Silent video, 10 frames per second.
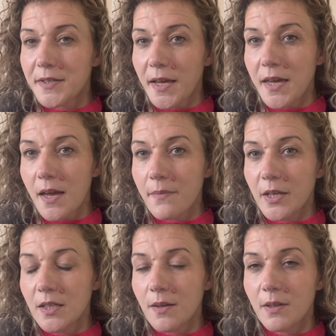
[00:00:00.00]
psychic
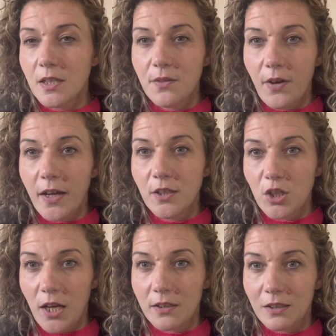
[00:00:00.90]
medium and divine
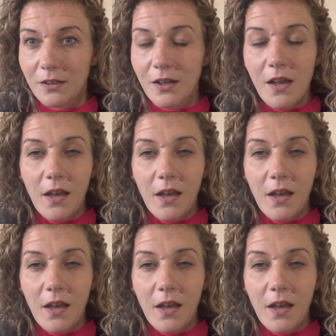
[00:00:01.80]
channeler,